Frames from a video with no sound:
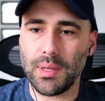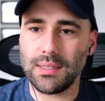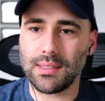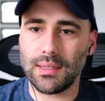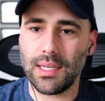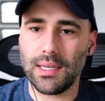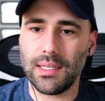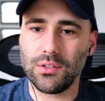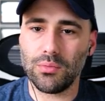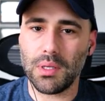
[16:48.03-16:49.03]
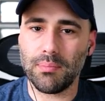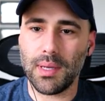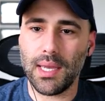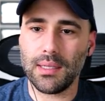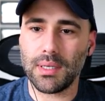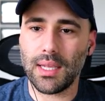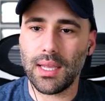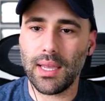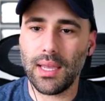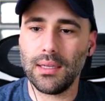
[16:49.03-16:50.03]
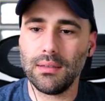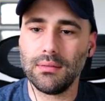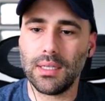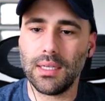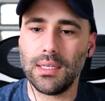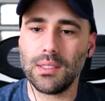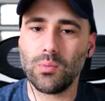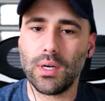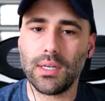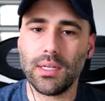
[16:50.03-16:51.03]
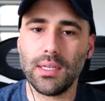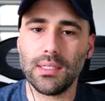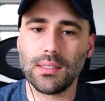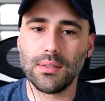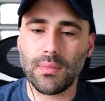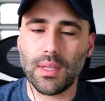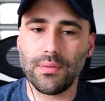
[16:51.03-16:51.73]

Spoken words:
that they need to be paid, but hey, it is what it is.